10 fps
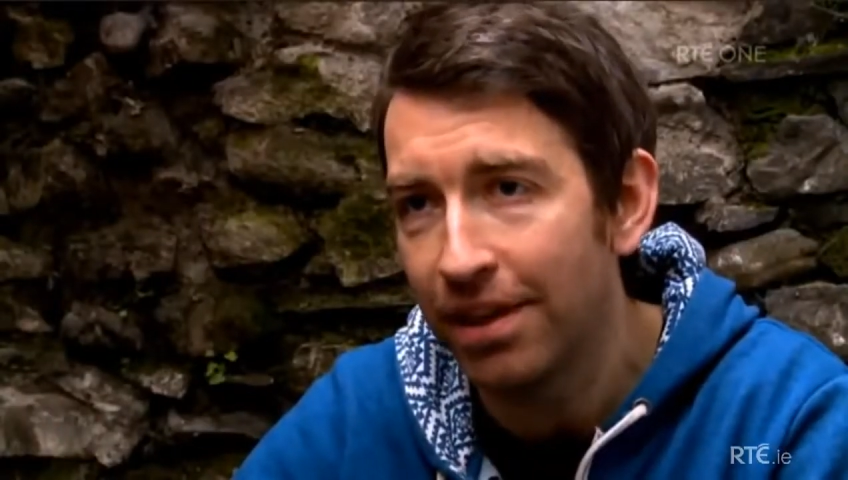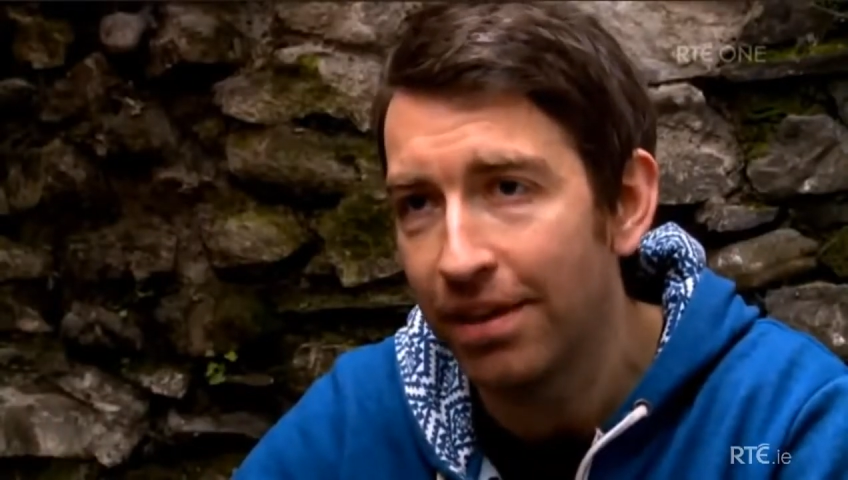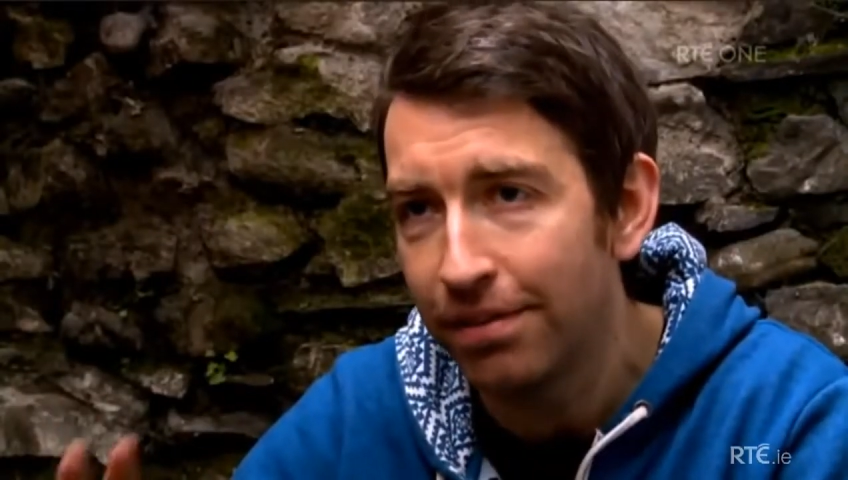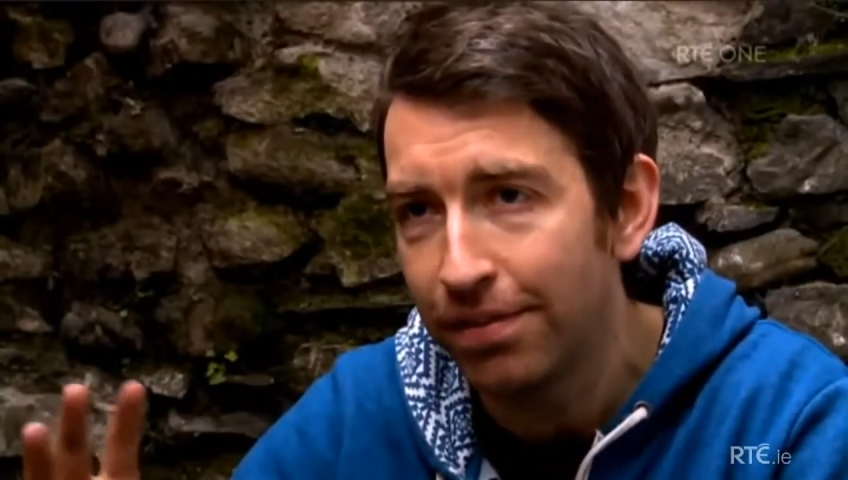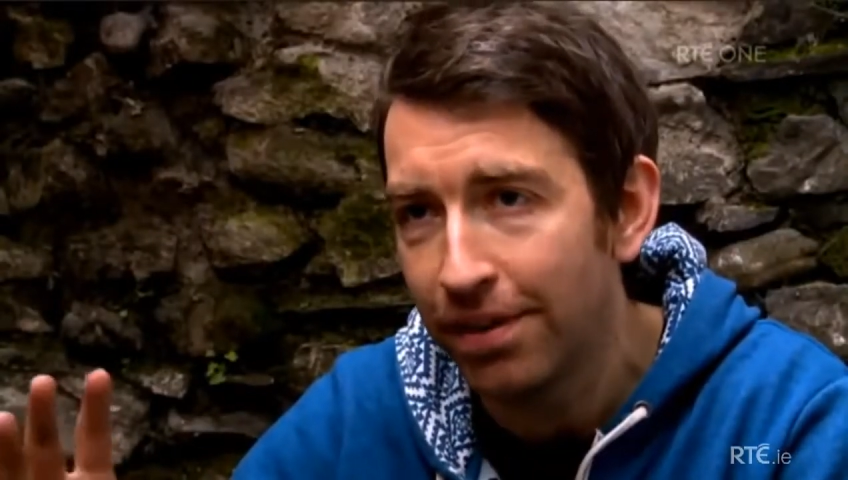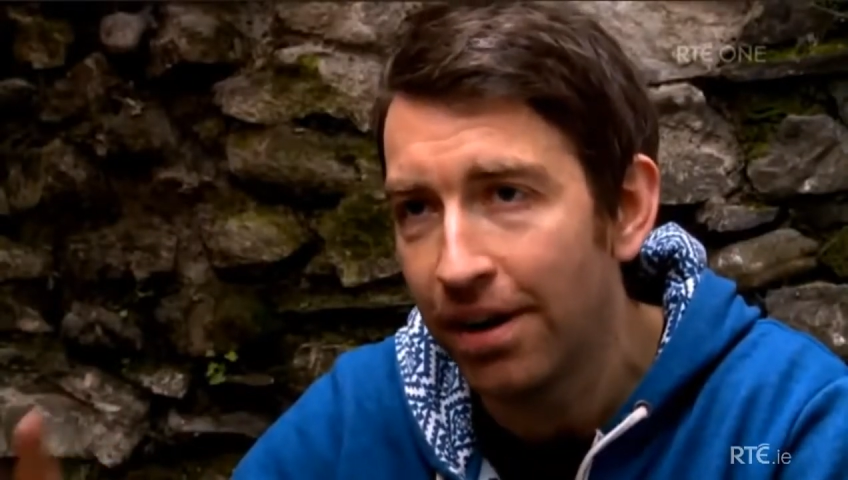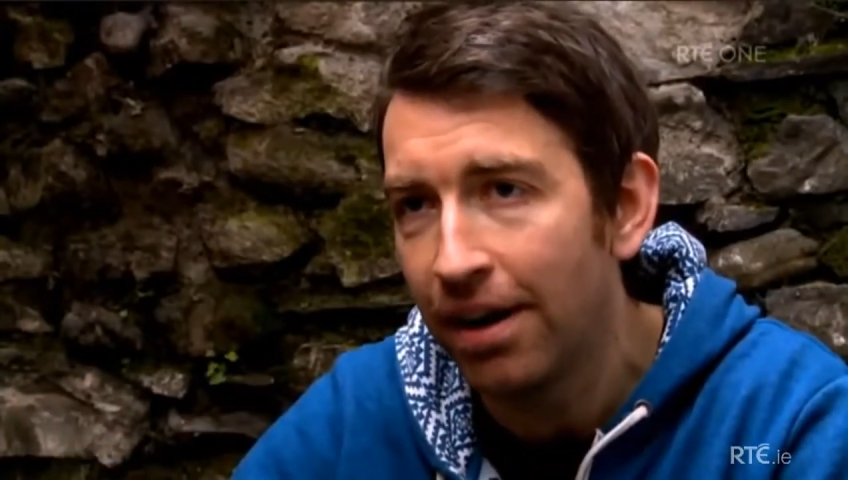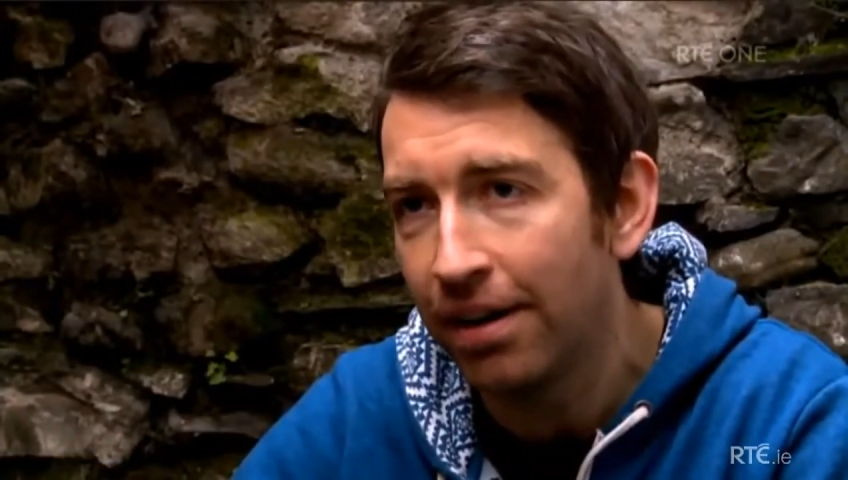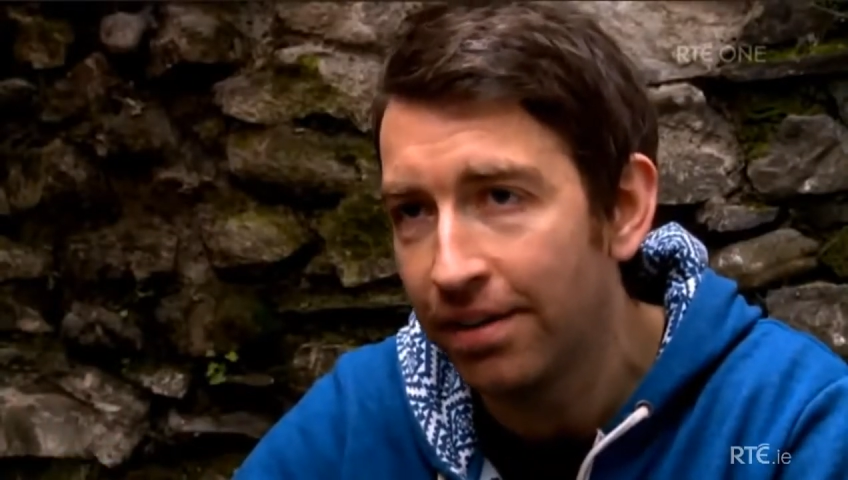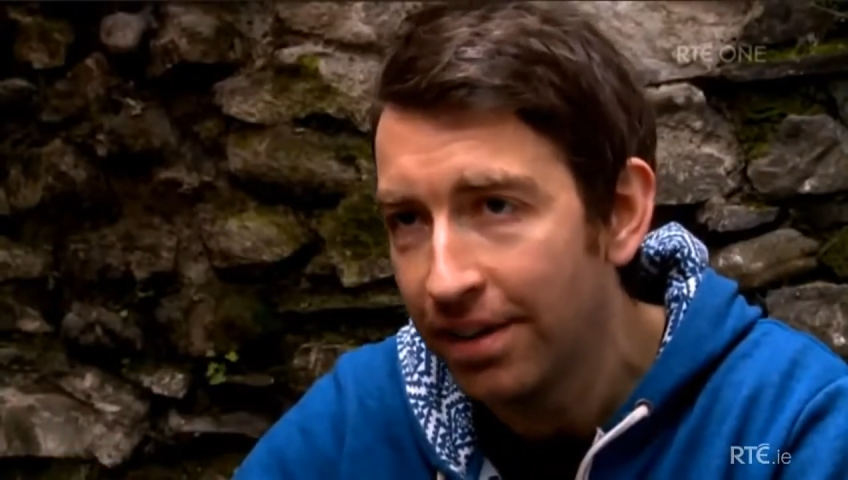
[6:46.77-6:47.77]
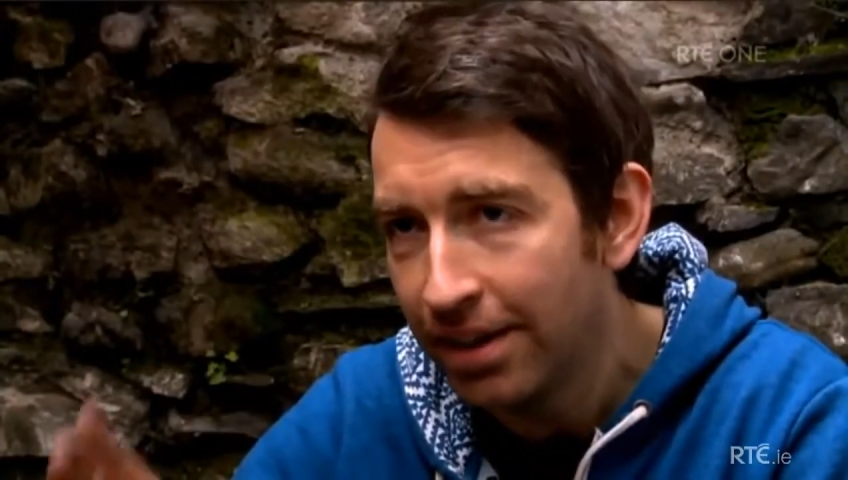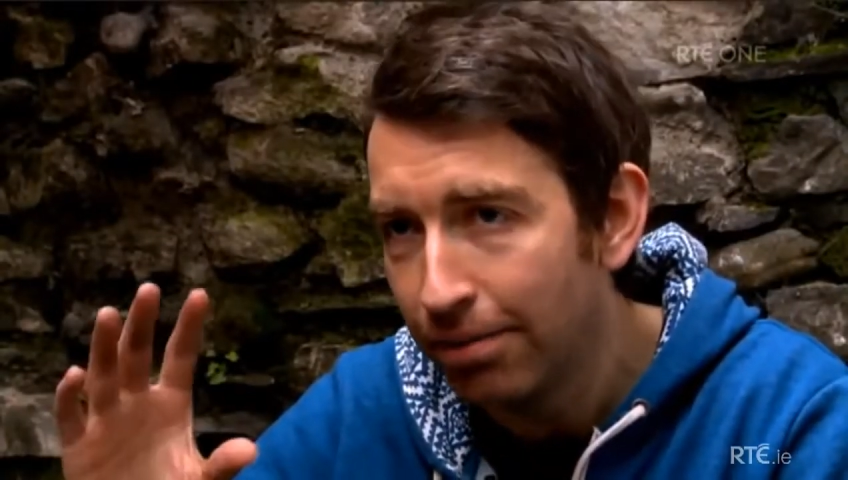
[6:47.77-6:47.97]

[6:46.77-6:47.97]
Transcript: and for Ireland,